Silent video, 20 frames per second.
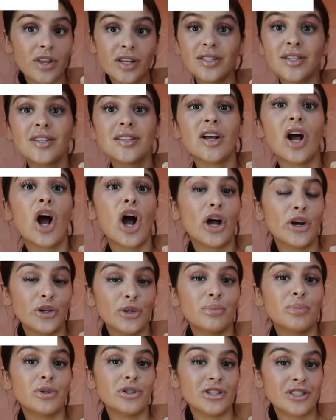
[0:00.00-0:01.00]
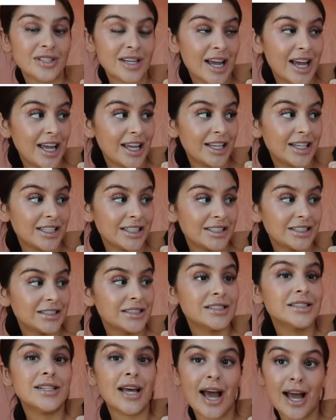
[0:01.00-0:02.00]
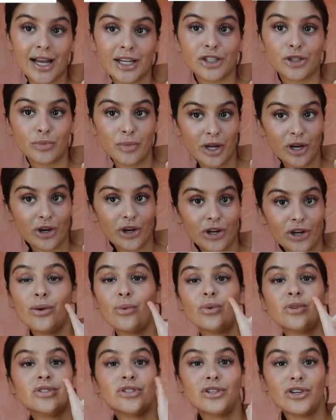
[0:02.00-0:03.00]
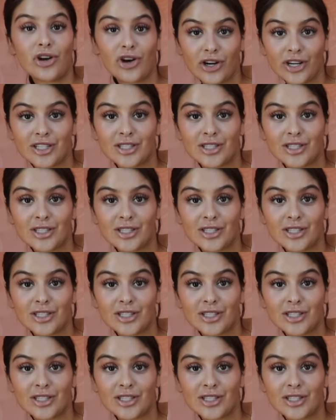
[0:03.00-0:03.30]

this is 100% cashmere and it was not